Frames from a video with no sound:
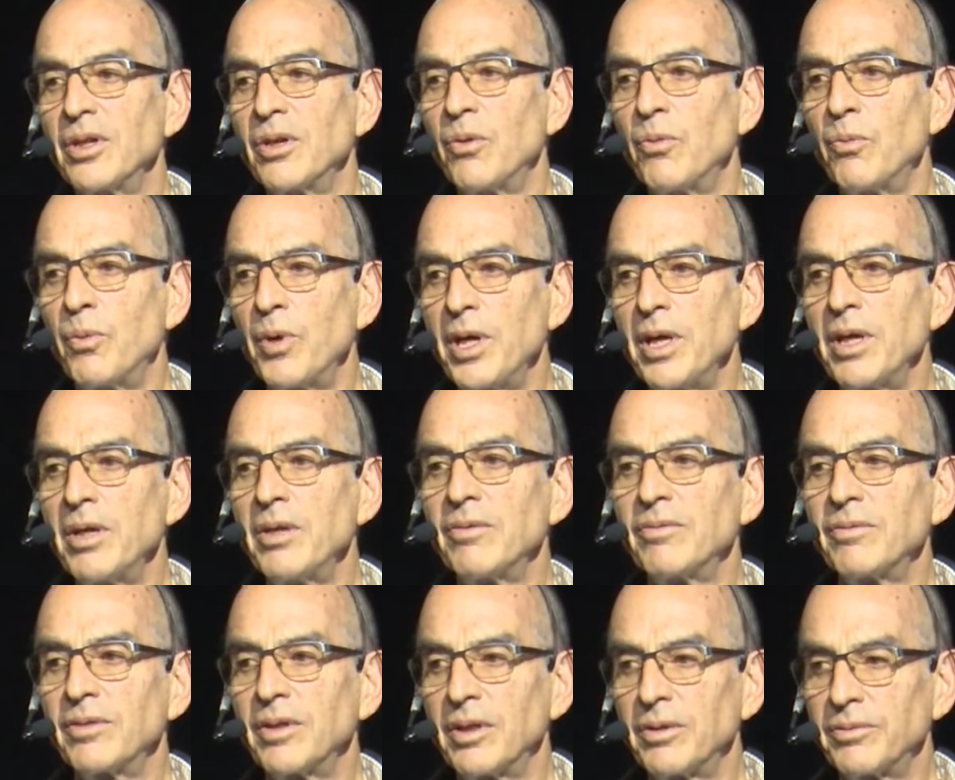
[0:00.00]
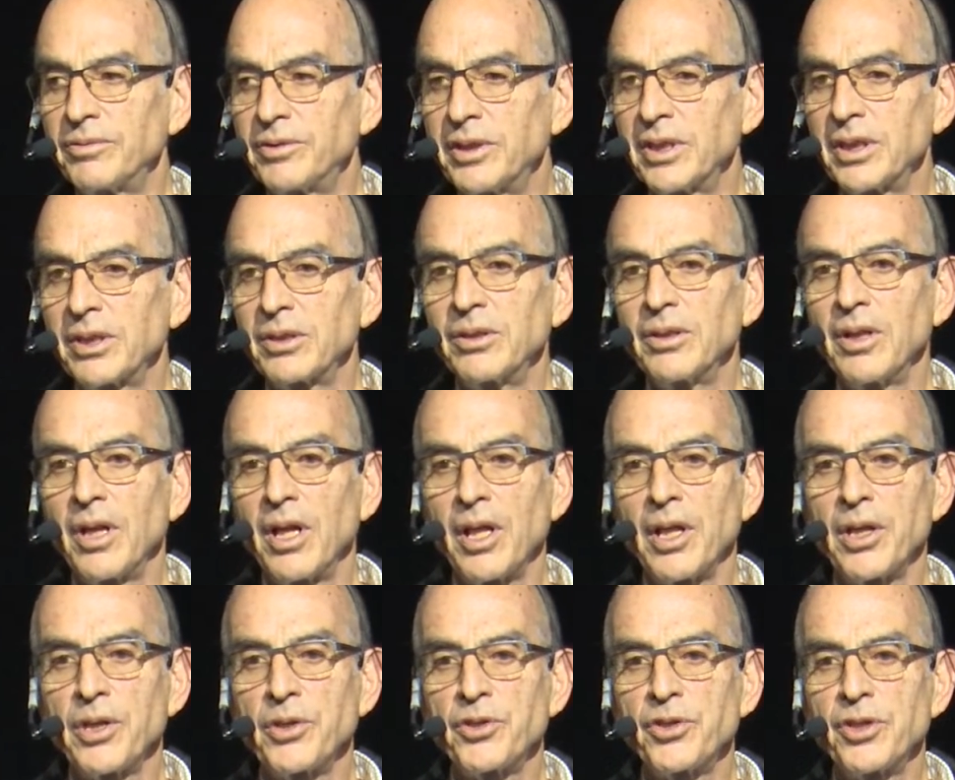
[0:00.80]
wave of
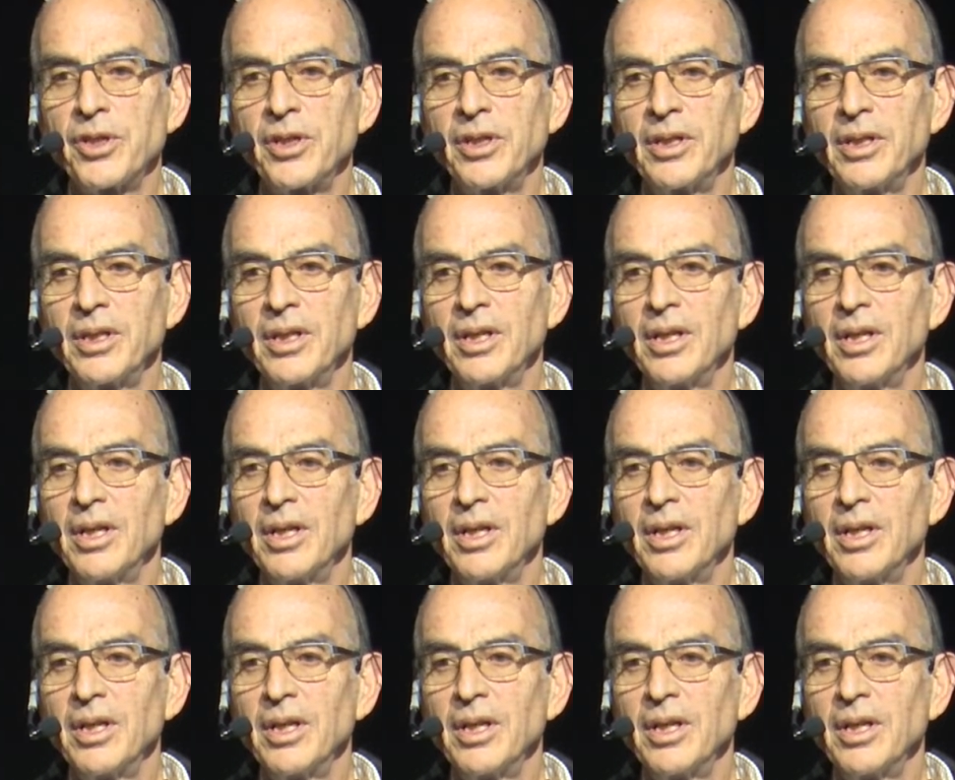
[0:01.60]
technology.